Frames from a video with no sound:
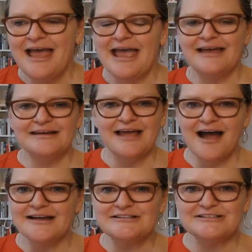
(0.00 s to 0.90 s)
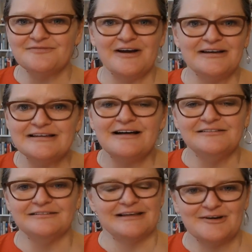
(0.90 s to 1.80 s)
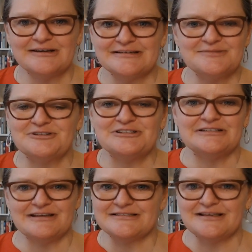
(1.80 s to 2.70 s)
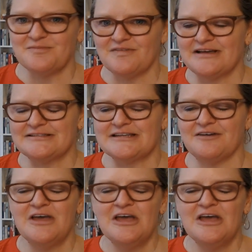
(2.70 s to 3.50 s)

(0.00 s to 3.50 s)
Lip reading: and I just find it hilarious when she does some of that stuff.